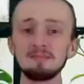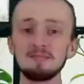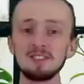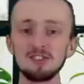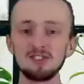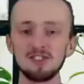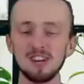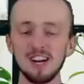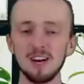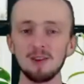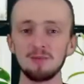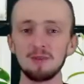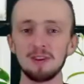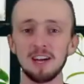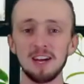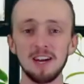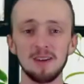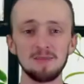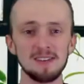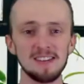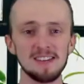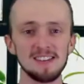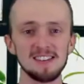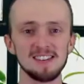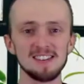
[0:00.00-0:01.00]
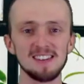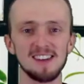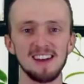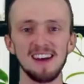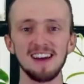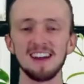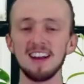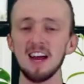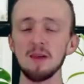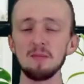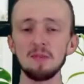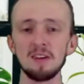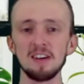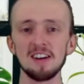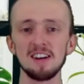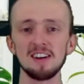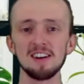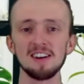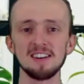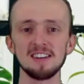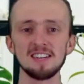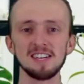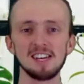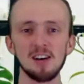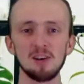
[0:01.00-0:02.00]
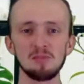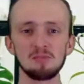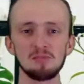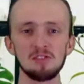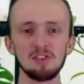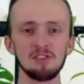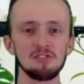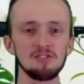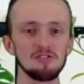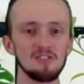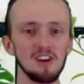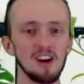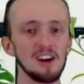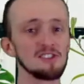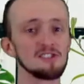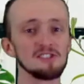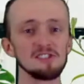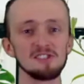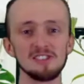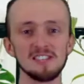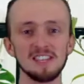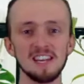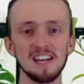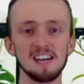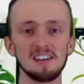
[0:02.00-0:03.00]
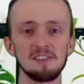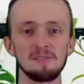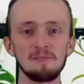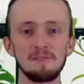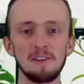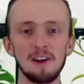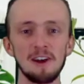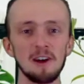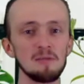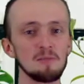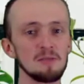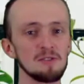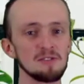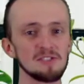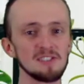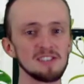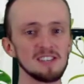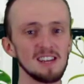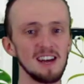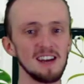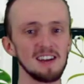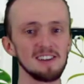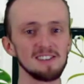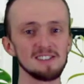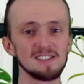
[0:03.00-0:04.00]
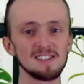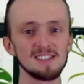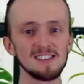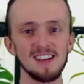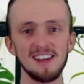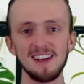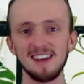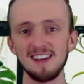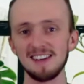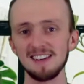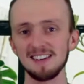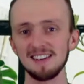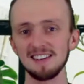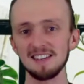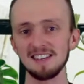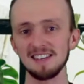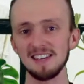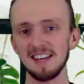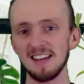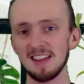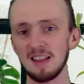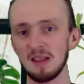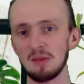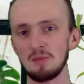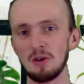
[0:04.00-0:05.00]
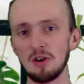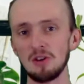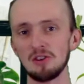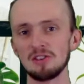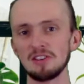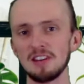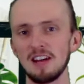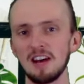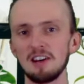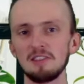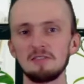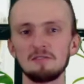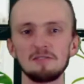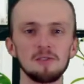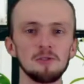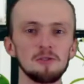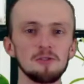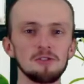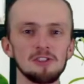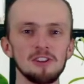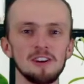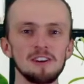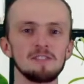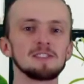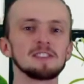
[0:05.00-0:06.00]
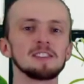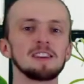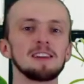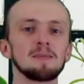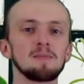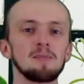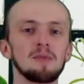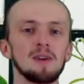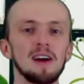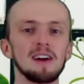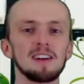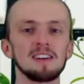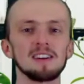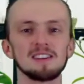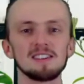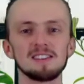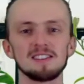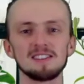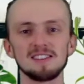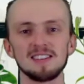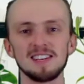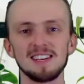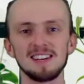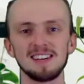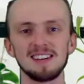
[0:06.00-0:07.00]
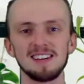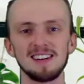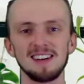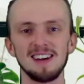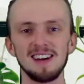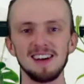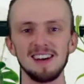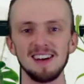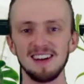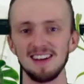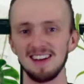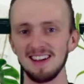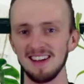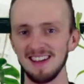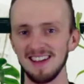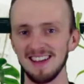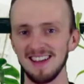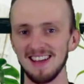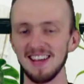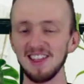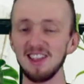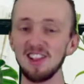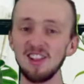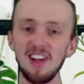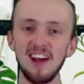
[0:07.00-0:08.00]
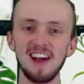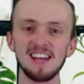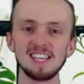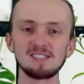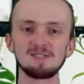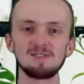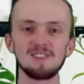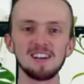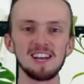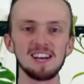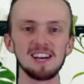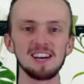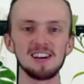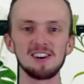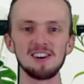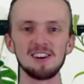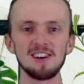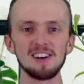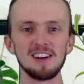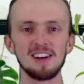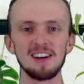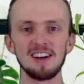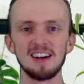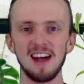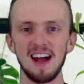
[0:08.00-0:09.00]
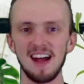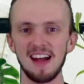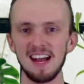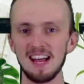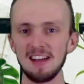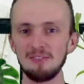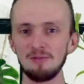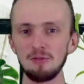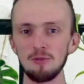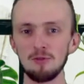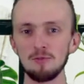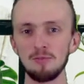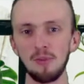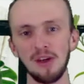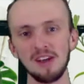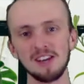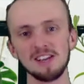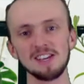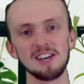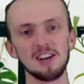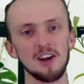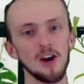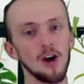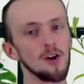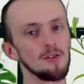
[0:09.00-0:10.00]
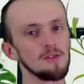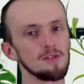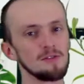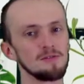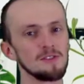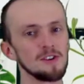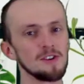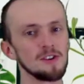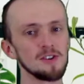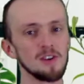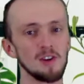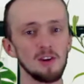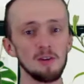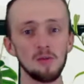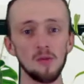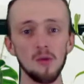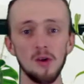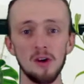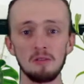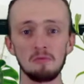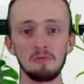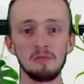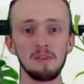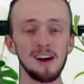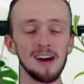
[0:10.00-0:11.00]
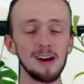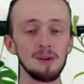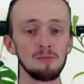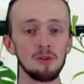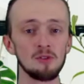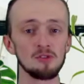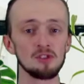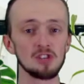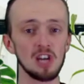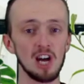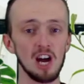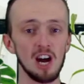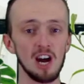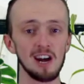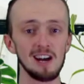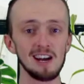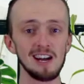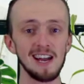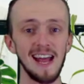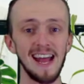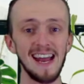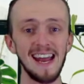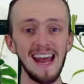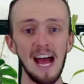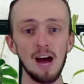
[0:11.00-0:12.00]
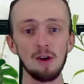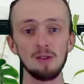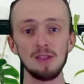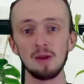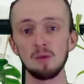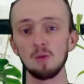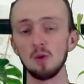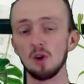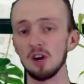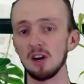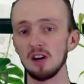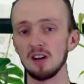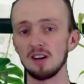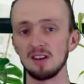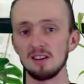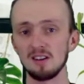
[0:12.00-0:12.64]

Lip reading: is Jeremy Cummings, and I'm here to help you understand pheromone science and get the most out of your love scent products. In the last video, I gave you a basic overview of what pheromones are and how they work.